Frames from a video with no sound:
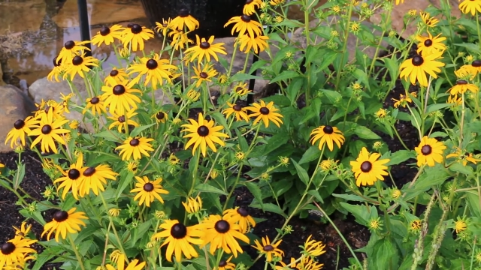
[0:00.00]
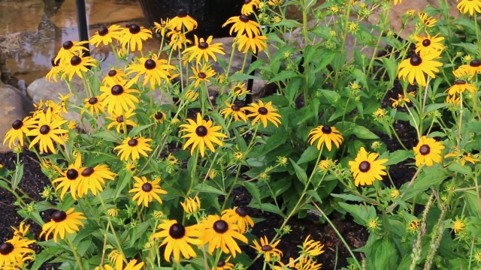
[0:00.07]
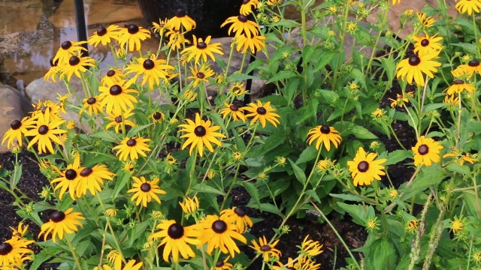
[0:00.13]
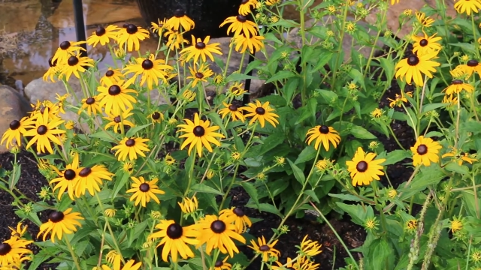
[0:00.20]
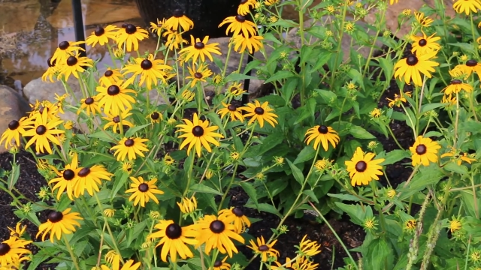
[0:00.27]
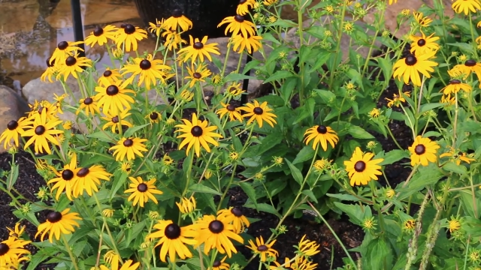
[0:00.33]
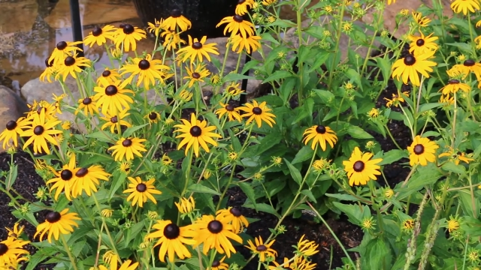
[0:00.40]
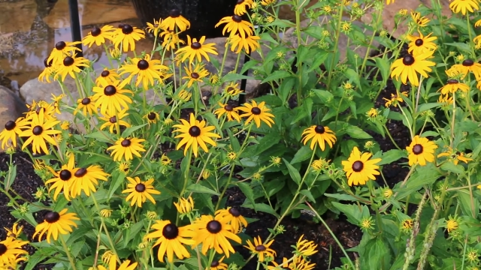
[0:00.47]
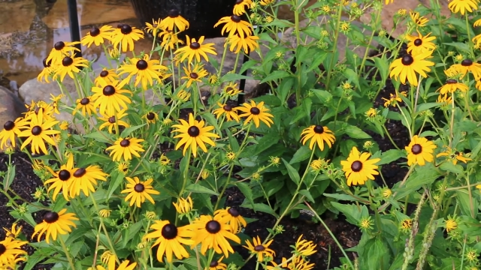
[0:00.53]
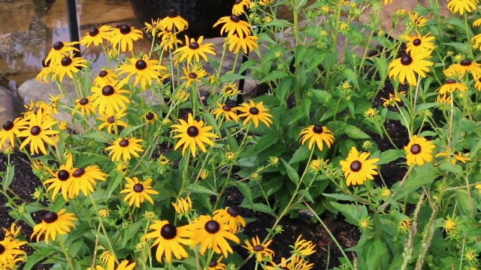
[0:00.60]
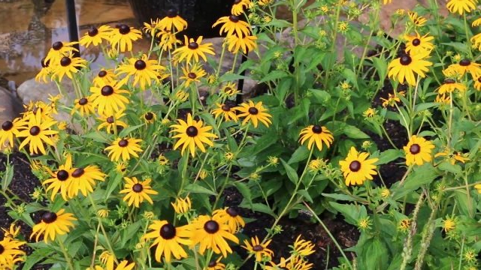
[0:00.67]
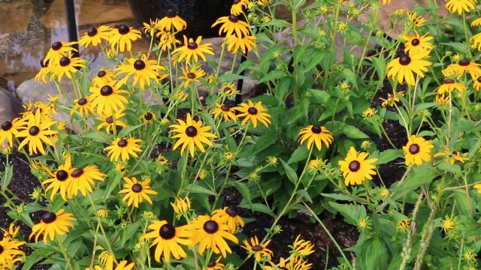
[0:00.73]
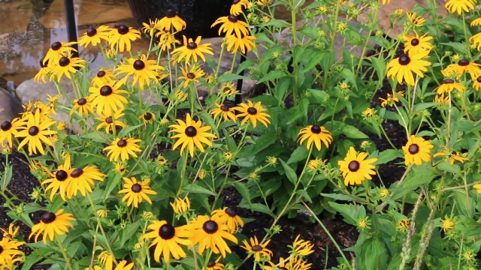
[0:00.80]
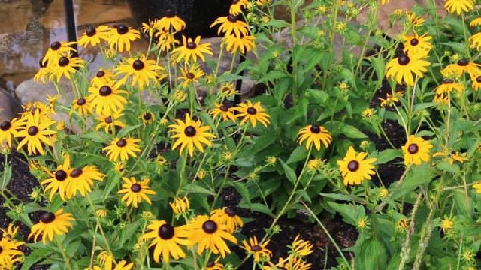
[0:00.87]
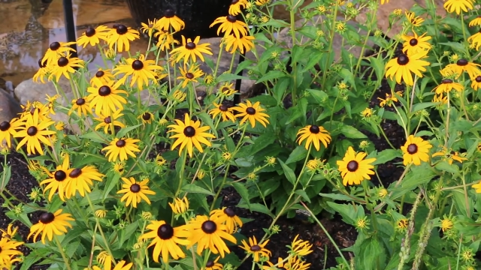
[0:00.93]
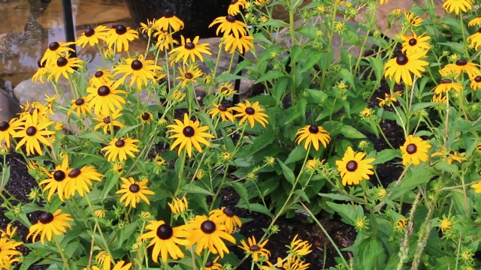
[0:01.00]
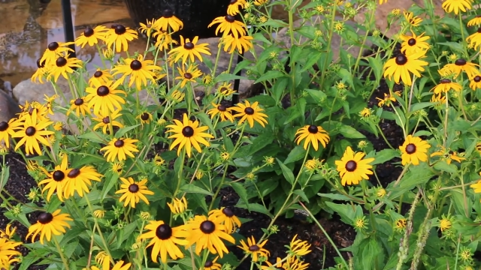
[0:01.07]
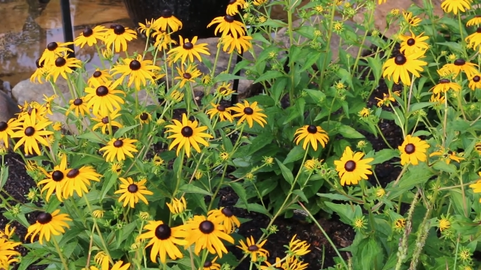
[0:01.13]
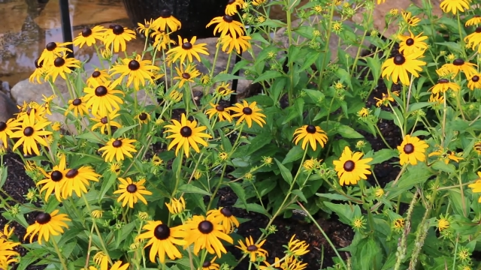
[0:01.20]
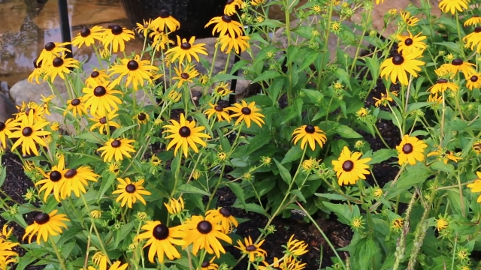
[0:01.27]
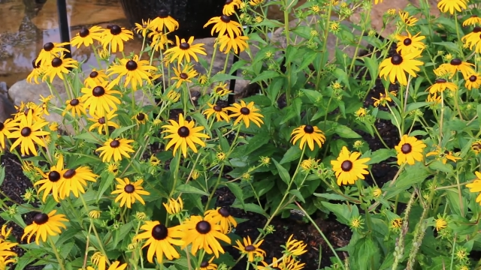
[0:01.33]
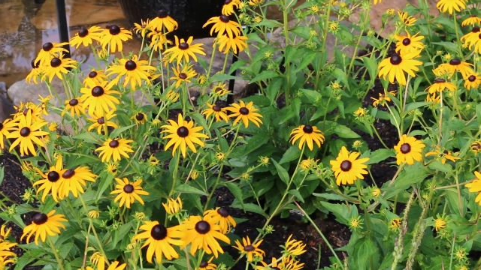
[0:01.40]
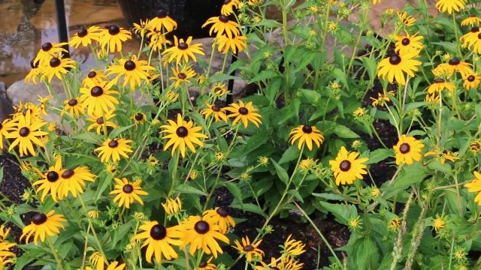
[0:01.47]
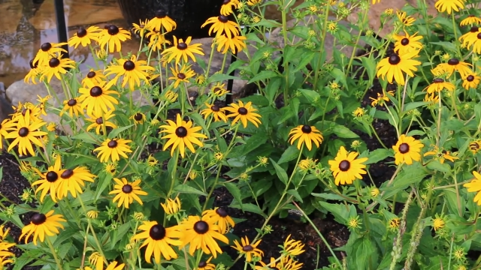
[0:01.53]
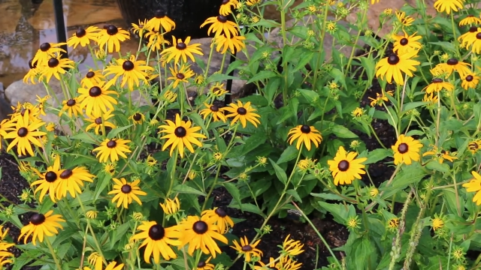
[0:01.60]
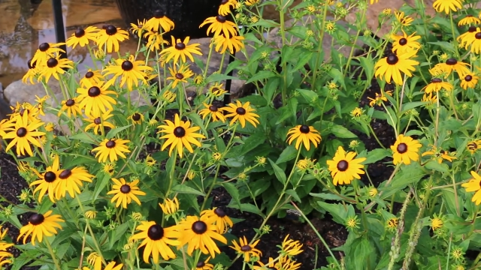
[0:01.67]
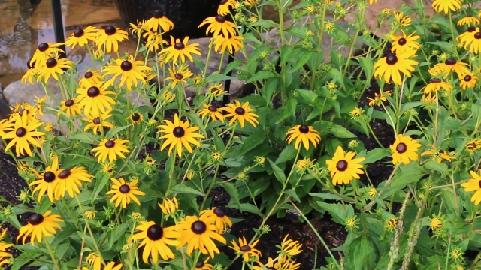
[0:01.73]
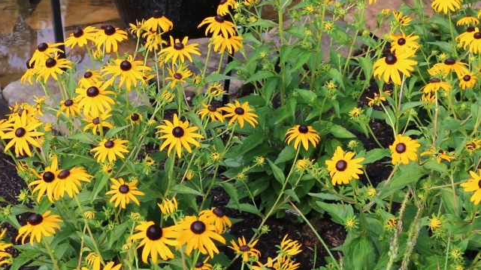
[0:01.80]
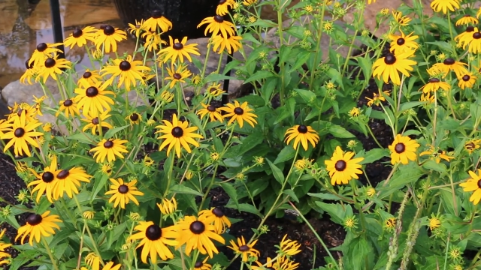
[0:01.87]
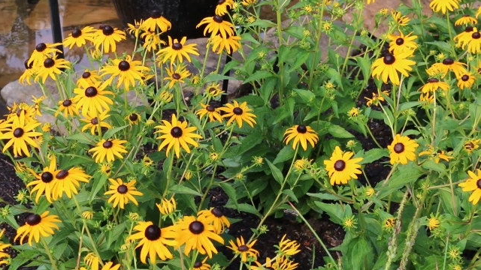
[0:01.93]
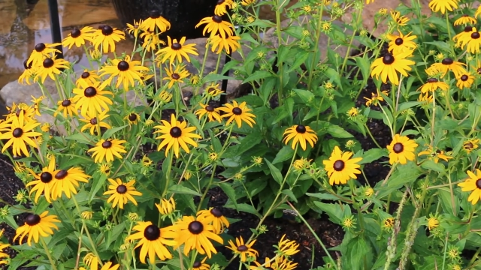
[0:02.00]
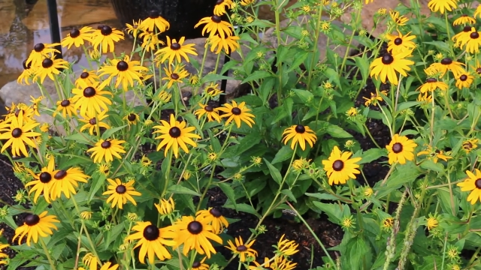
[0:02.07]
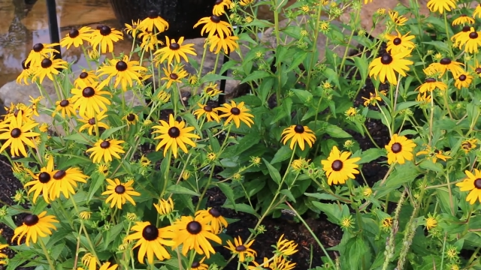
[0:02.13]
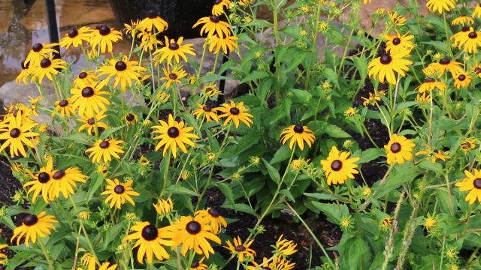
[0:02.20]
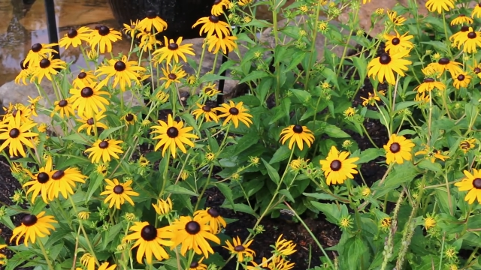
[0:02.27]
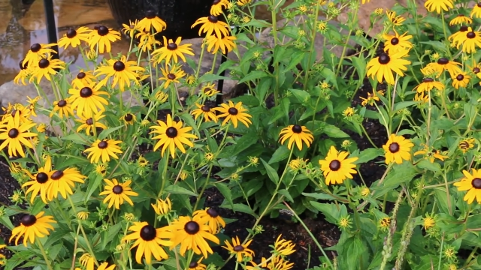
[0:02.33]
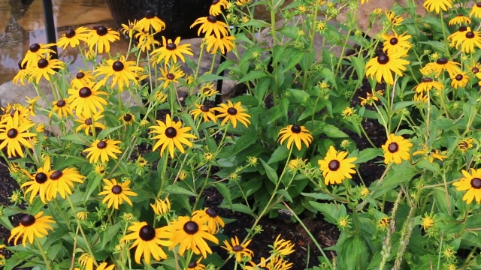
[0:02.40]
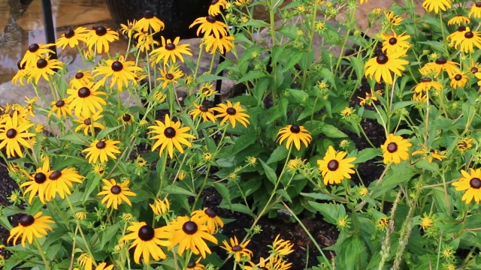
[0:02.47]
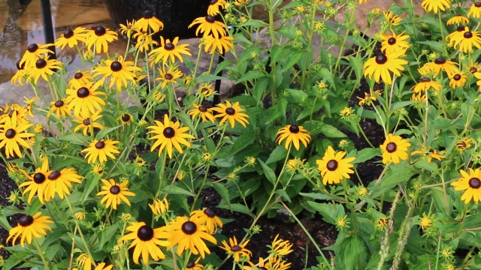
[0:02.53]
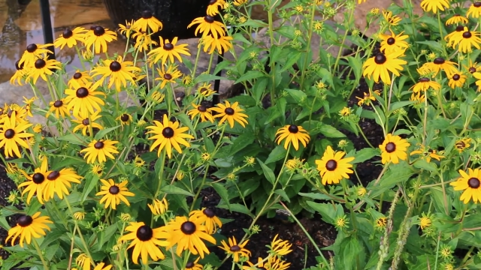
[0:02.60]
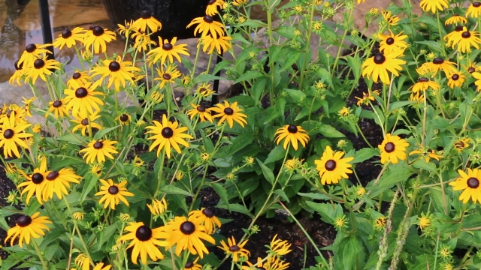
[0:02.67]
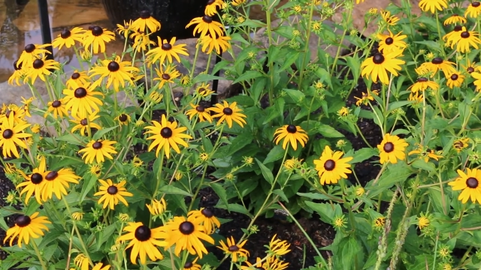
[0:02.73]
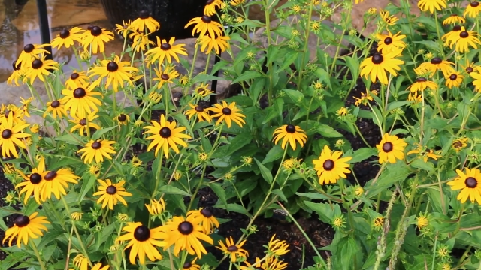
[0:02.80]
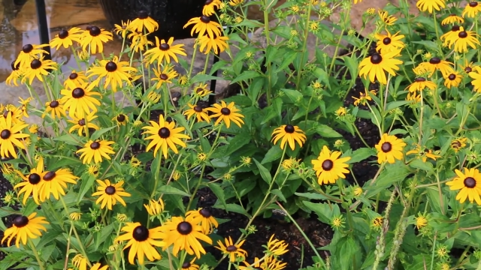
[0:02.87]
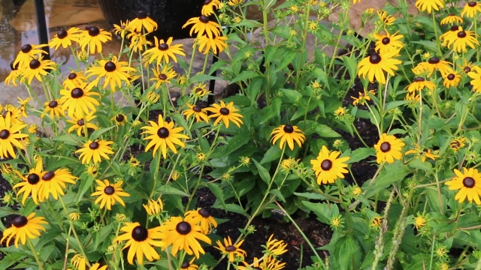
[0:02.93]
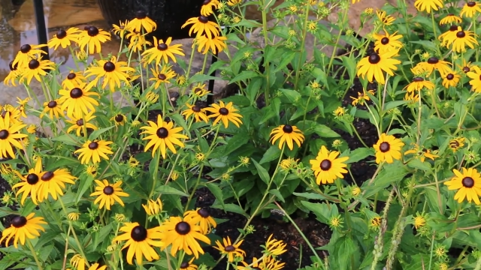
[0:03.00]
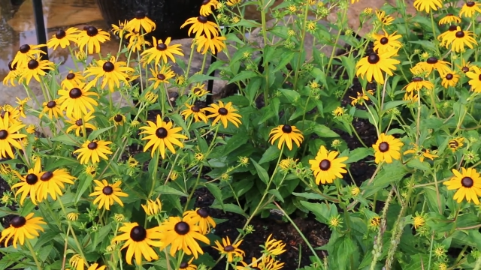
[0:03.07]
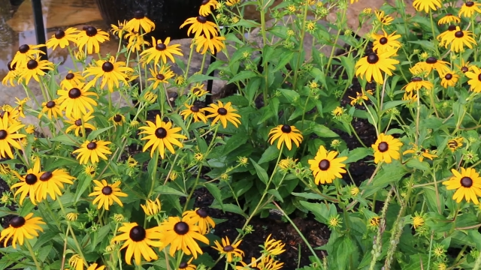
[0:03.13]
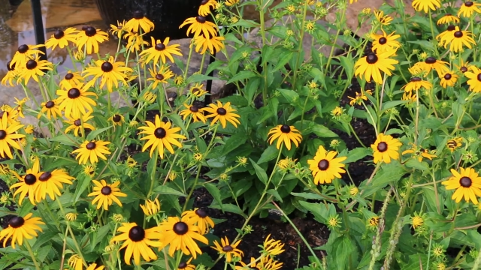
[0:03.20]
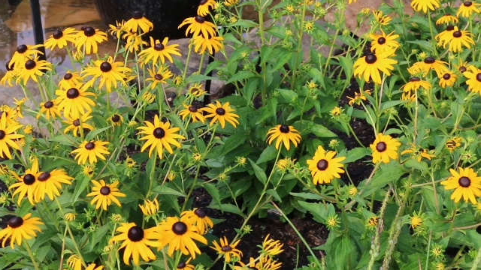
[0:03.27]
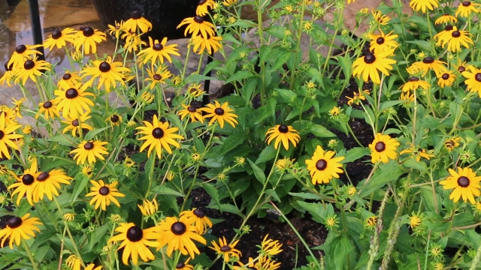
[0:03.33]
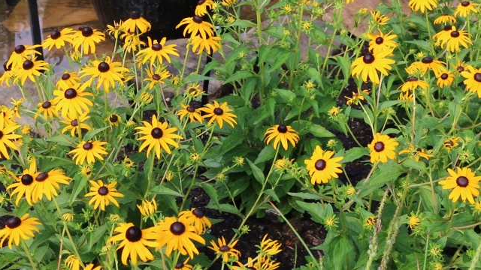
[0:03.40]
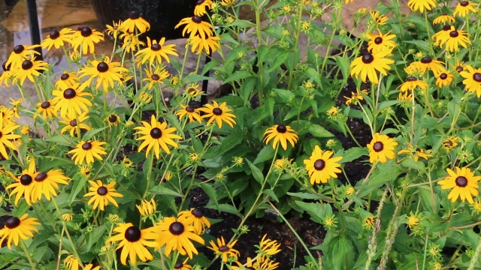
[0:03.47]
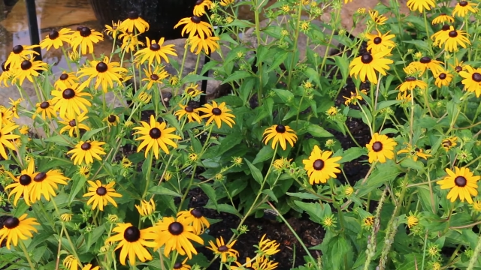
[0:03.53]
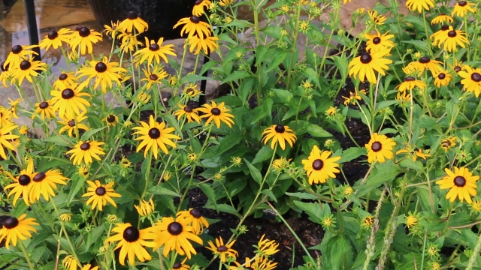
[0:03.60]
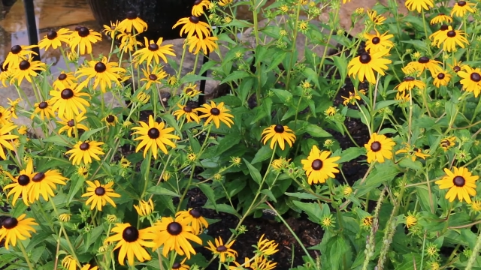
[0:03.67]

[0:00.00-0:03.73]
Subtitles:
No face is visible, so there are no lips to read.